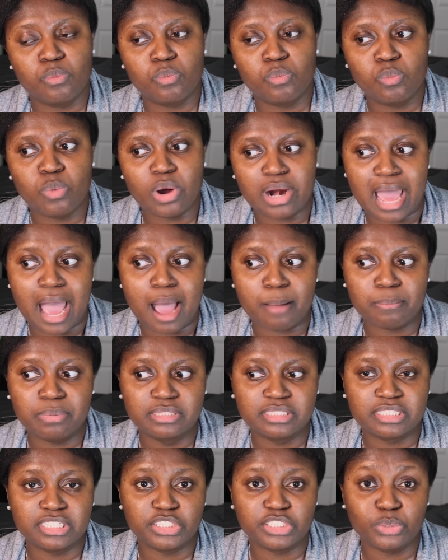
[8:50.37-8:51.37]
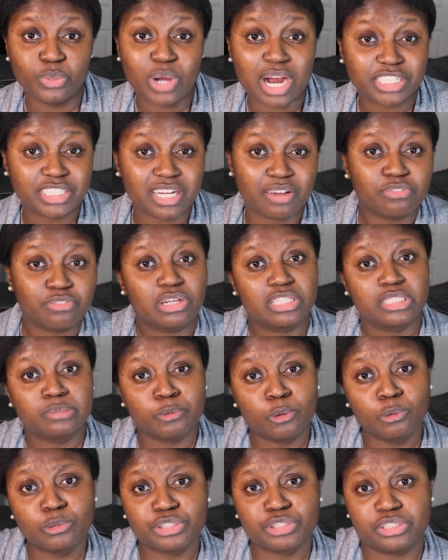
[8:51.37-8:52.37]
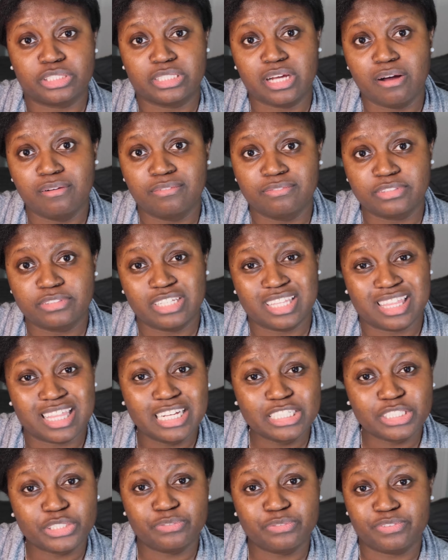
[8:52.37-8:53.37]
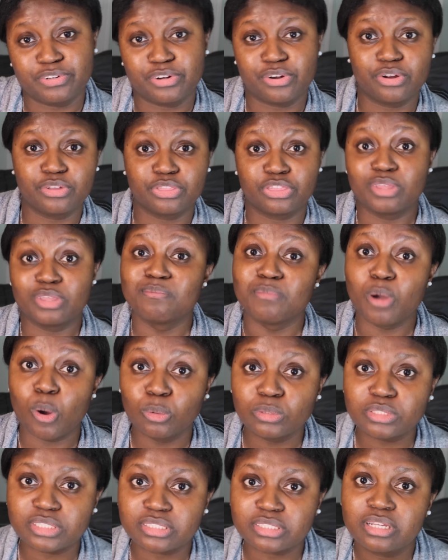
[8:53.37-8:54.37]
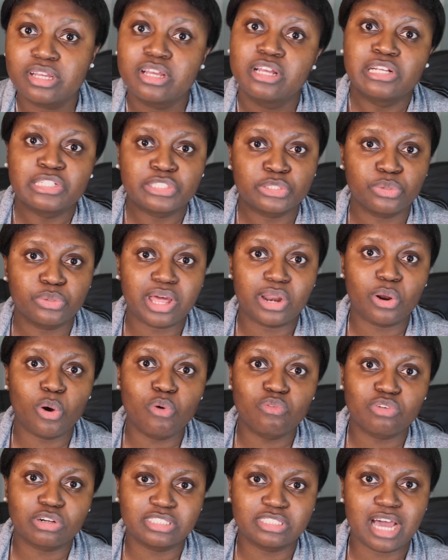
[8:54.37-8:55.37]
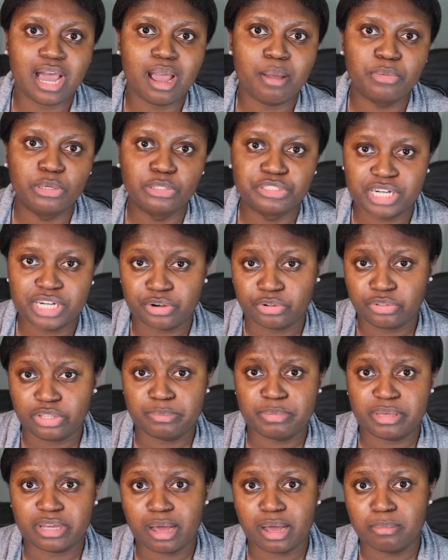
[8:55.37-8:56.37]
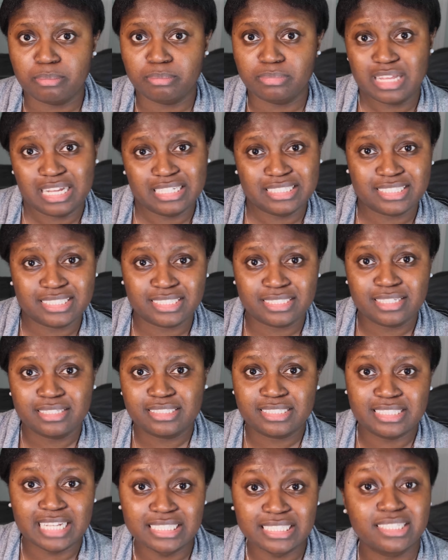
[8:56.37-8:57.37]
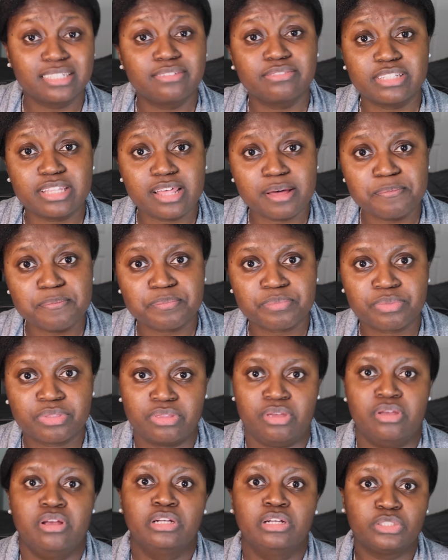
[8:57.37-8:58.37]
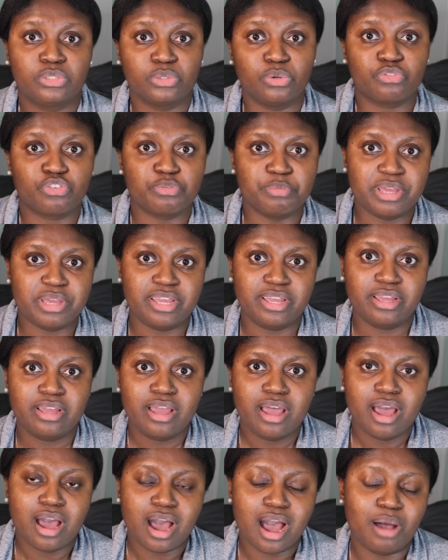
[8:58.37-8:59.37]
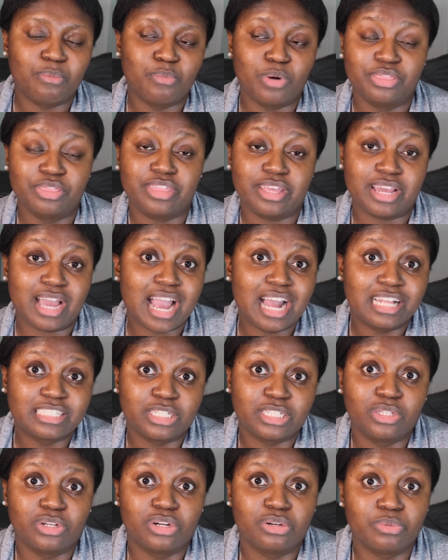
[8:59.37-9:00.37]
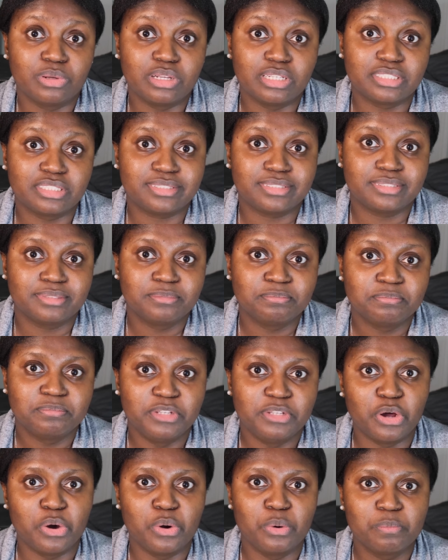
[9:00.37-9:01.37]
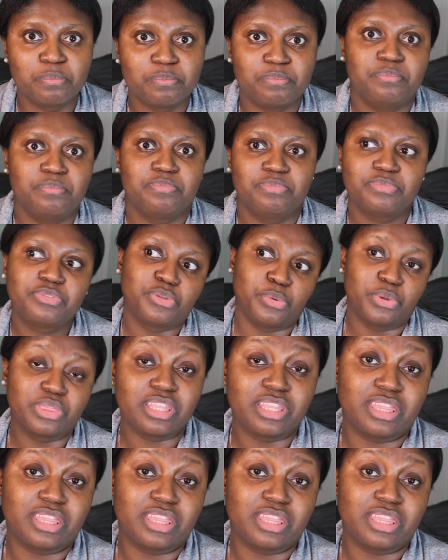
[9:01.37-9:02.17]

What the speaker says: what happens is you actually have to expose yourself to things you fear the most, so that over time you generally become less sensitive to them. So for me, one thing I had to learn was, you know, doing the